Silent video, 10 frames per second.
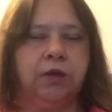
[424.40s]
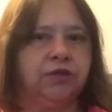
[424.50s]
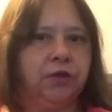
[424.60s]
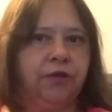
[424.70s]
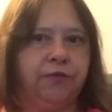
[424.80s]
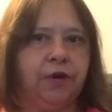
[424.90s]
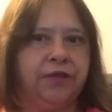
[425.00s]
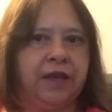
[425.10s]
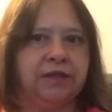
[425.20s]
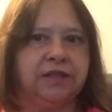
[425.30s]
don't know if we're at
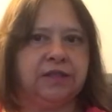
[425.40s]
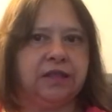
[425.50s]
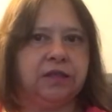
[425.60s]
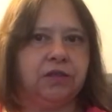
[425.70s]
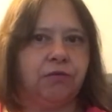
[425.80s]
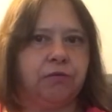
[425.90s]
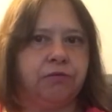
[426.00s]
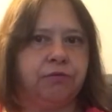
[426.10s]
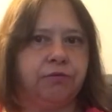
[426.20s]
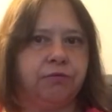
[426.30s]
the end of season
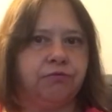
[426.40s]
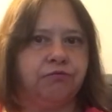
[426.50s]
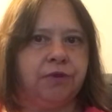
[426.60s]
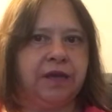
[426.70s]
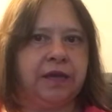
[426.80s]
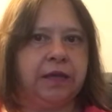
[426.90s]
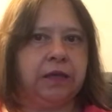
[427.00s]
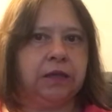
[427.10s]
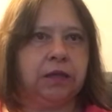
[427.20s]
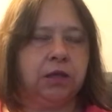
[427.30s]

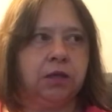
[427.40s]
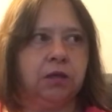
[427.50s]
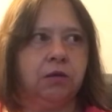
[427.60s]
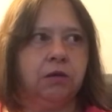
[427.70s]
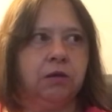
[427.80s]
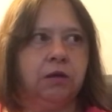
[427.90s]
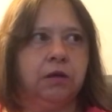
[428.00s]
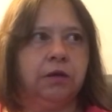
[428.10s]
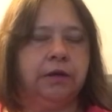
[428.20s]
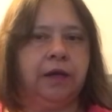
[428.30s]
3.
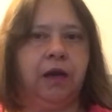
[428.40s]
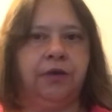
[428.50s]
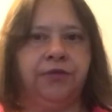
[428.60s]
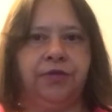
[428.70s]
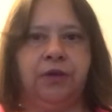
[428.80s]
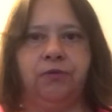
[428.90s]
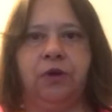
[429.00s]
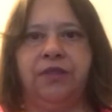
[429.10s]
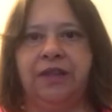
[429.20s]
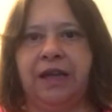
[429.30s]
Yeah, I think we're
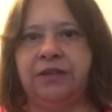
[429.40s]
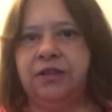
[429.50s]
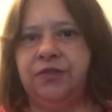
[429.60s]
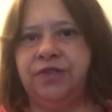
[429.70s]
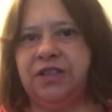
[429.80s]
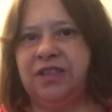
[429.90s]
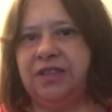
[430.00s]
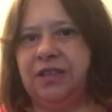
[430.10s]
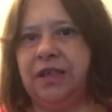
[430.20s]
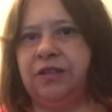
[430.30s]
at the end of
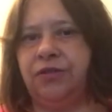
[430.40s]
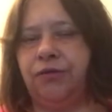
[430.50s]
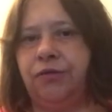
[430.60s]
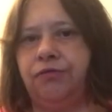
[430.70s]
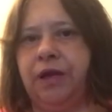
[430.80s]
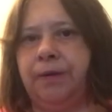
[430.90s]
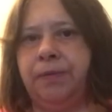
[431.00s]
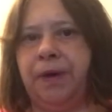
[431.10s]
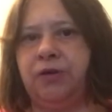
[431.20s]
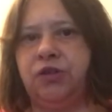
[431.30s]
season 3 and
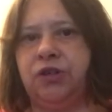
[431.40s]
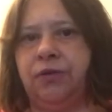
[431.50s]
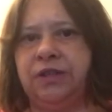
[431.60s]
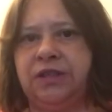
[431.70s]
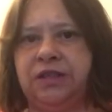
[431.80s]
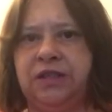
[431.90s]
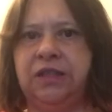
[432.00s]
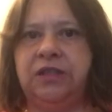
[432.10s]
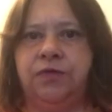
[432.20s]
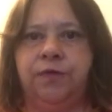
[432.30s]
about to go into
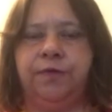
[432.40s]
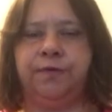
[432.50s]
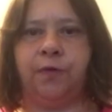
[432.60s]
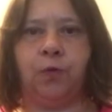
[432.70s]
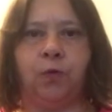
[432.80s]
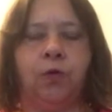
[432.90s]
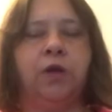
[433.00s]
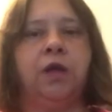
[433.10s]
season 4,